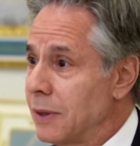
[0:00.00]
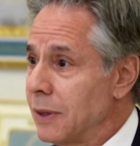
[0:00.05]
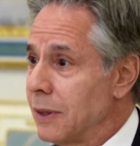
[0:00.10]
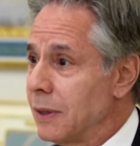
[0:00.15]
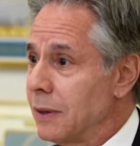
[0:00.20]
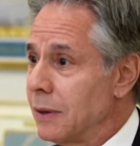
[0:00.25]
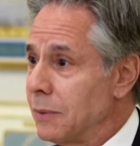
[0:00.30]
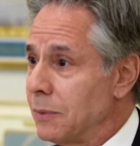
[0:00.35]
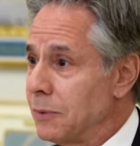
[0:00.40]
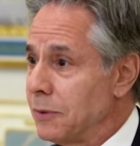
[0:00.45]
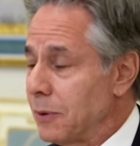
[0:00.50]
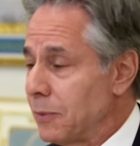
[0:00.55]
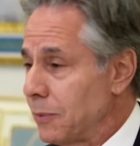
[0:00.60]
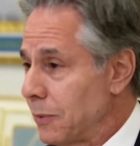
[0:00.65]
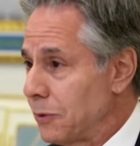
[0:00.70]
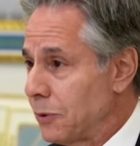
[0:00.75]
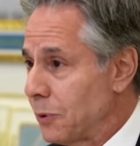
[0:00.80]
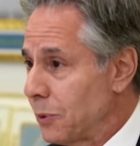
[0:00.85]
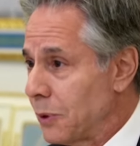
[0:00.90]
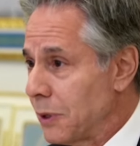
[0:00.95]
Uh,
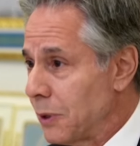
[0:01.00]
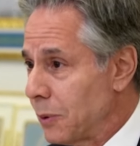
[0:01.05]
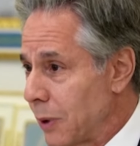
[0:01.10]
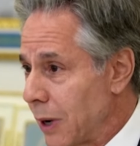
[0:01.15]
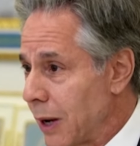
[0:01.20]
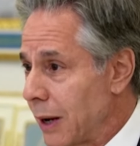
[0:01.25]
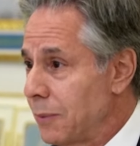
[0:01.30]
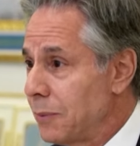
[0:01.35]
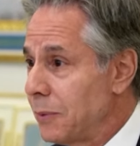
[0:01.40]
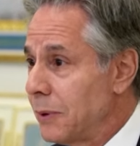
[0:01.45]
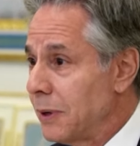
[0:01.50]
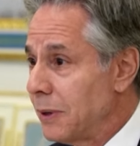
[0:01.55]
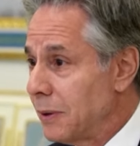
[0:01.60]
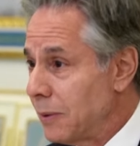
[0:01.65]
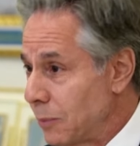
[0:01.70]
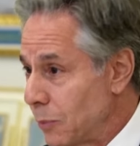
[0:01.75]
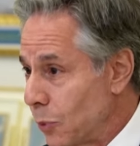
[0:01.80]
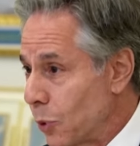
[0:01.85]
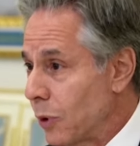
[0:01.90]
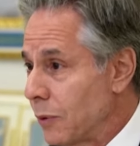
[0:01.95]
some of it's already arrived,
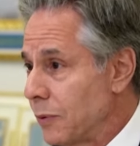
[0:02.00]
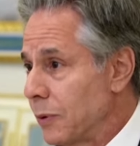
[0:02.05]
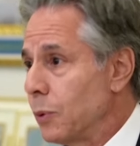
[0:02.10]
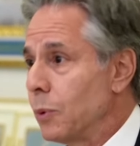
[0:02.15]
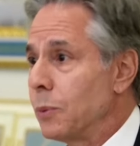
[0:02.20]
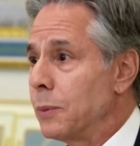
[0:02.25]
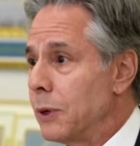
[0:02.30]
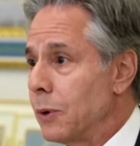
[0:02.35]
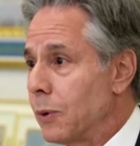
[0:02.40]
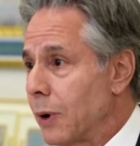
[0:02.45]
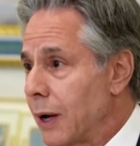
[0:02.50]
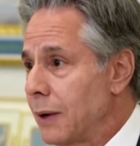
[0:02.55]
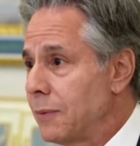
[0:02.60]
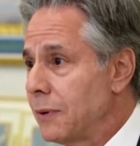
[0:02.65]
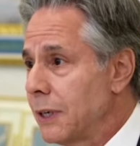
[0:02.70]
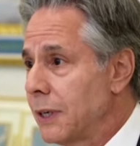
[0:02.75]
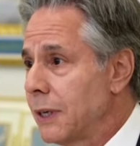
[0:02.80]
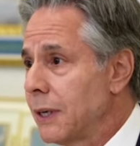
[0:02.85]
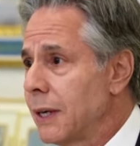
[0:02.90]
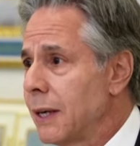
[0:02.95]
more of it will be
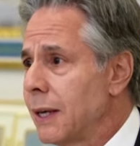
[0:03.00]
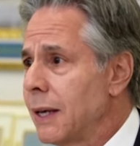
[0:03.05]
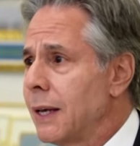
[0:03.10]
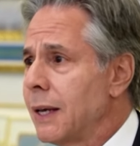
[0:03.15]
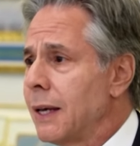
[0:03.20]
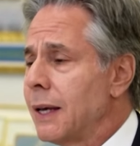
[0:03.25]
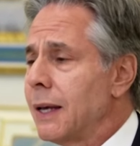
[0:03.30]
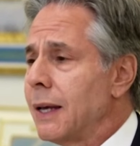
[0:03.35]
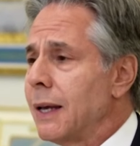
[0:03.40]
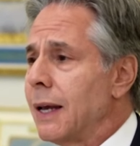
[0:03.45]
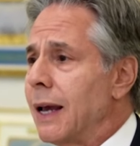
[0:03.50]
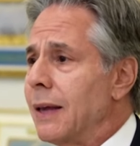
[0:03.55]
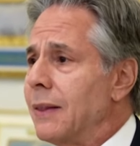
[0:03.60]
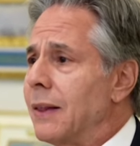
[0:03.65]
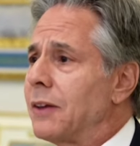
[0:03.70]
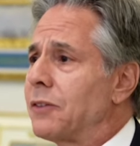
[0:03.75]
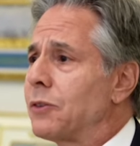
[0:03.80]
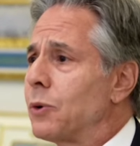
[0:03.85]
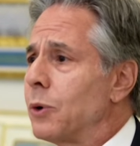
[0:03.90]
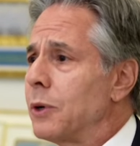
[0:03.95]
arriving,
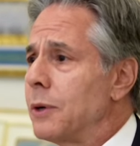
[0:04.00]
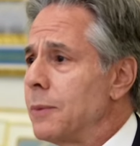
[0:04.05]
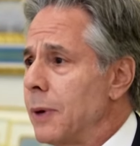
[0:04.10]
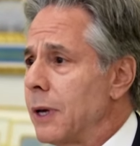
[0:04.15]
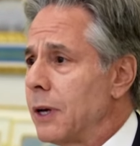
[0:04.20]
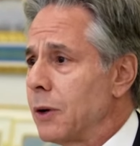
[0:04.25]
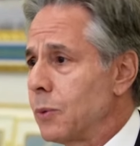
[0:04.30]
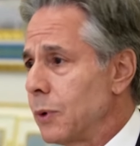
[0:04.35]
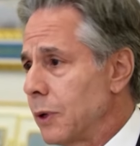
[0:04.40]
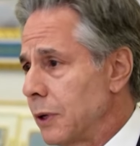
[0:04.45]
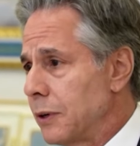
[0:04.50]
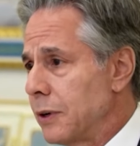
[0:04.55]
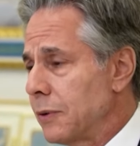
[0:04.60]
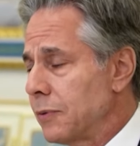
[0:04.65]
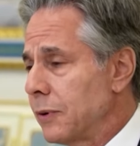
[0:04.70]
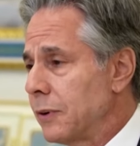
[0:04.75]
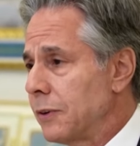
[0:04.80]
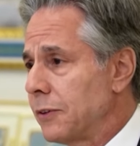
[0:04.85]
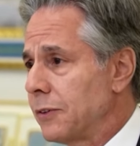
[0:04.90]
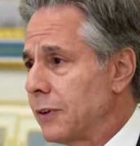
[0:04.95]
and that's going to make a real
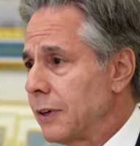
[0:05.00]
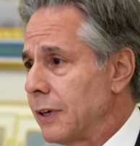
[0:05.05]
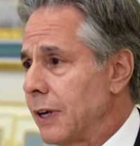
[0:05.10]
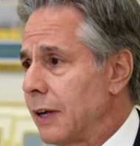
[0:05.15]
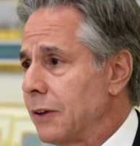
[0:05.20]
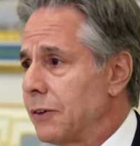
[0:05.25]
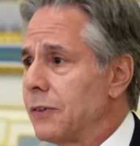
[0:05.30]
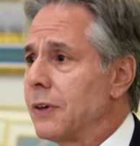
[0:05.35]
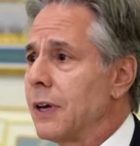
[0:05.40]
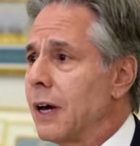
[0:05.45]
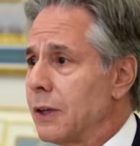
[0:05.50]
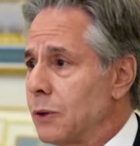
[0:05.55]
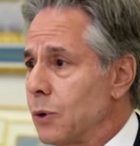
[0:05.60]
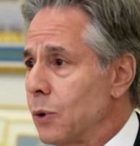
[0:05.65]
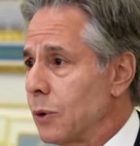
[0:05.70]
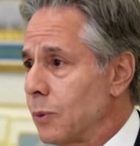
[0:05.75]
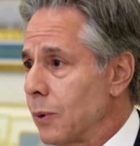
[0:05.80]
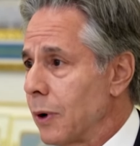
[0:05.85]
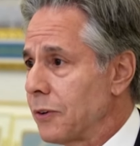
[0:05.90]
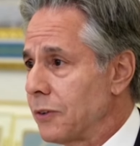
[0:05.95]
difference against the
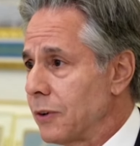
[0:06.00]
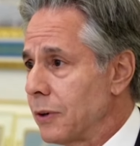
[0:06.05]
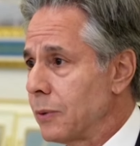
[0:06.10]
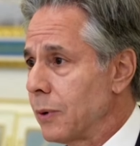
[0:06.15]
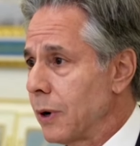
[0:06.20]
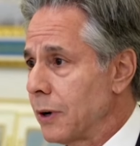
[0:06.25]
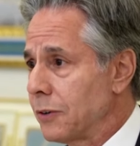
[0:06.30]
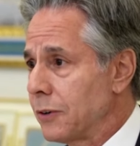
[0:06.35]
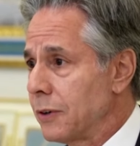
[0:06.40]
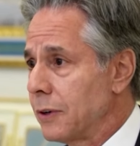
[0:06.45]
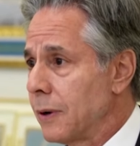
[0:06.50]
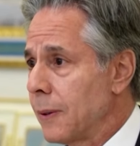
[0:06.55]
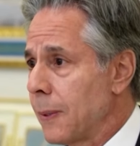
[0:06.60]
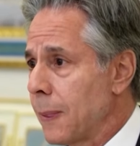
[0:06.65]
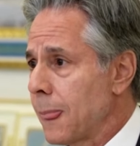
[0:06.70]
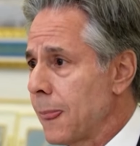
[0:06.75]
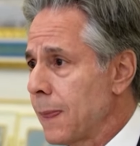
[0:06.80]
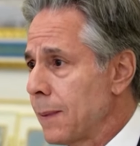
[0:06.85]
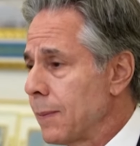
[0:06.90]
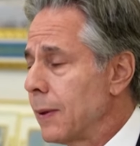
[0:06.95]
ongoing Russian aggression
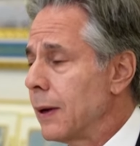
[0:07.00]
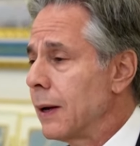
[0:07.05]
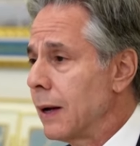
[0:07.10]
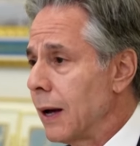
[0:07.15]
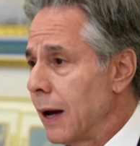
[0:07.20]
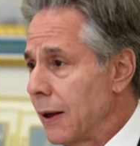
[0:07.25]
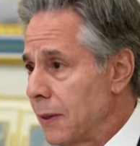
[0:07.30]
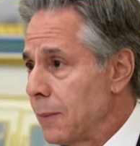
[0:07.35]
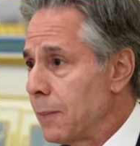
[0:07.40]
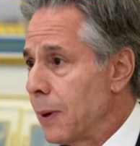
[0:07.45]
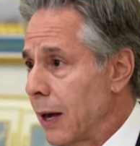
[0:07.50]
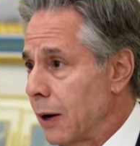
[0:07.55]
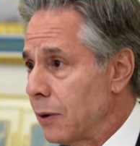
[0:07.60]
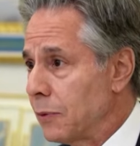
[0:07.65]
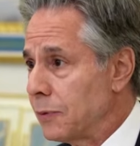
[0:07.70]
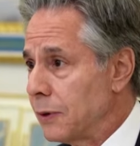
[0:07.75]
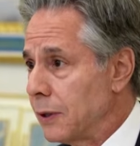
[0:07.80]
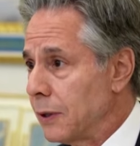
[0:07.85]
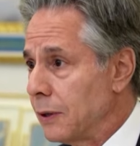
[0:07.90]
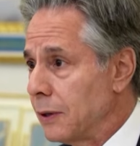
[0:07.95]
uh, on the
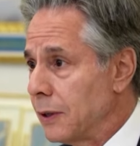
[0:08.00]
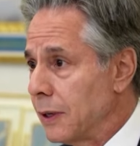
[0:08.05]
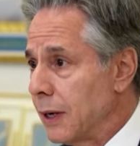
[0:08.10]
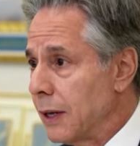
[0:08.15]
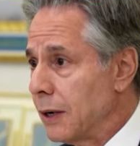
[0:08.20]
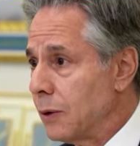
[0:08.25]
battlefield.